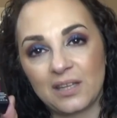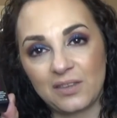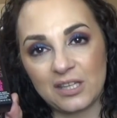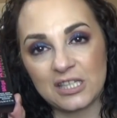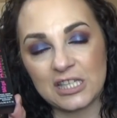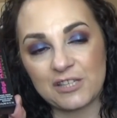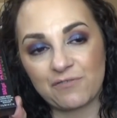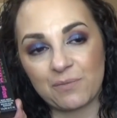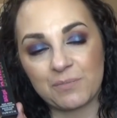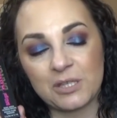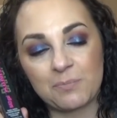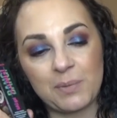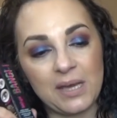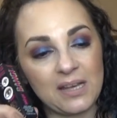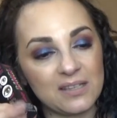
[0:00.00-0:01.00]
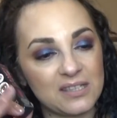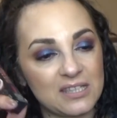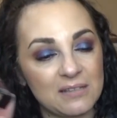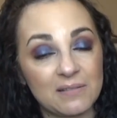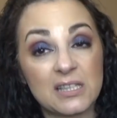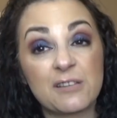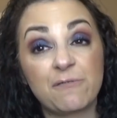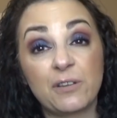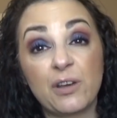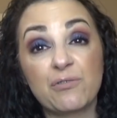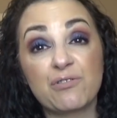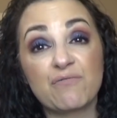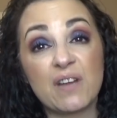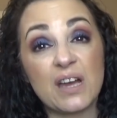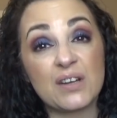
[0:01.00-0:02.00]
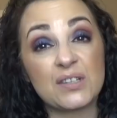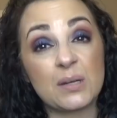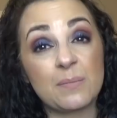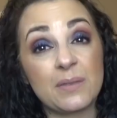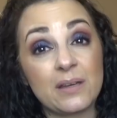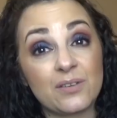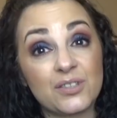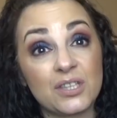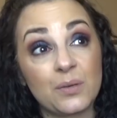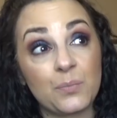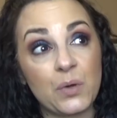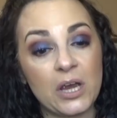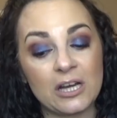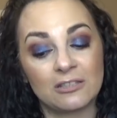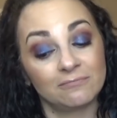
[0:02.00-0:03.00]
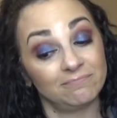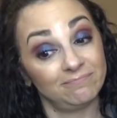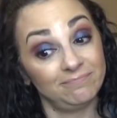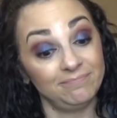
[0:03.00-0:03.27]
This is from space. It's floating around up there somewhere.